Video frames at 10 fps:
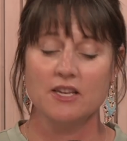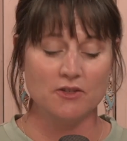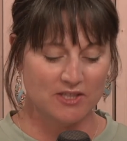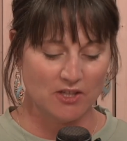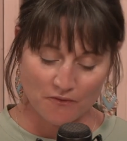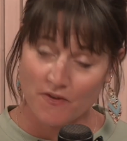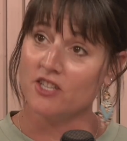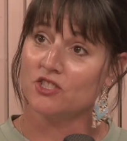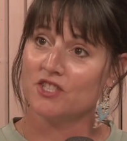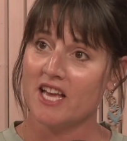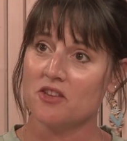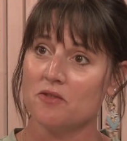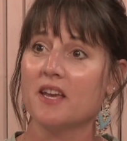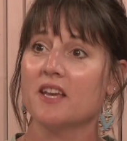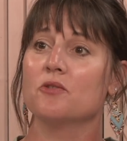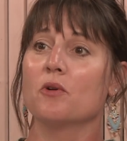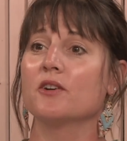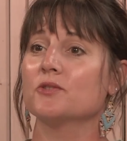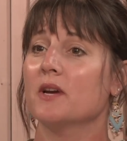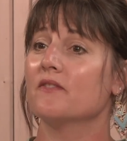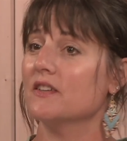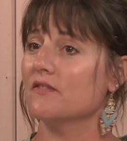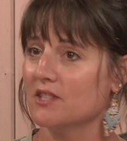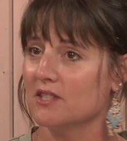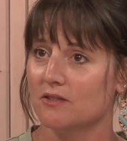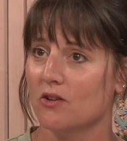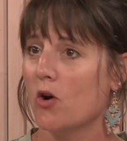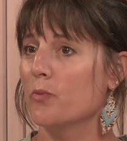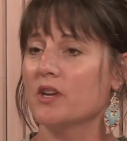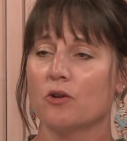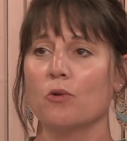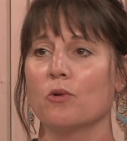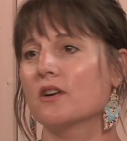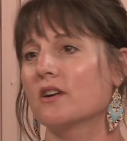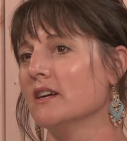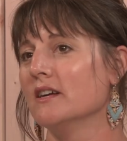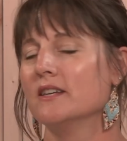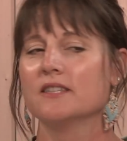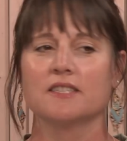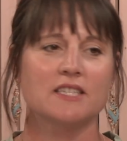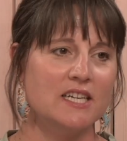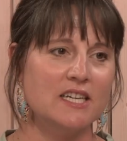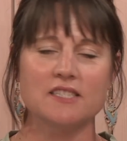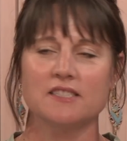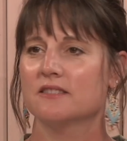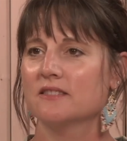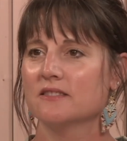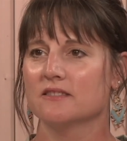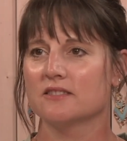You sell the fudge that you make. You also have gifting, home decor, kids.